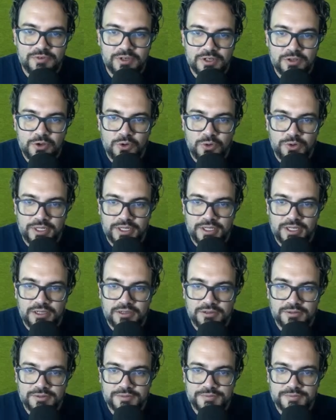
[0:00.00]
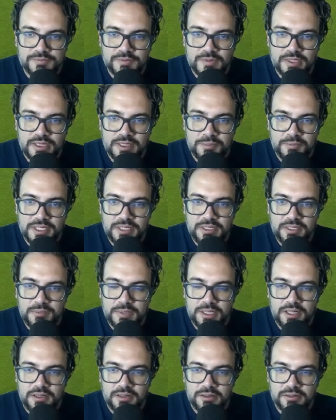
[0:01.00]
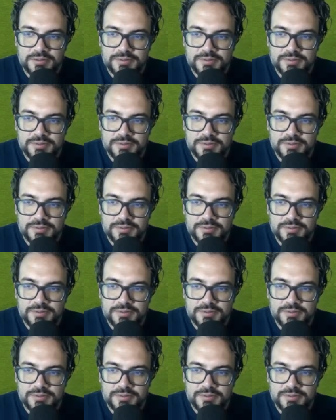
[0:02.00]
a corner now. Lamine Yamal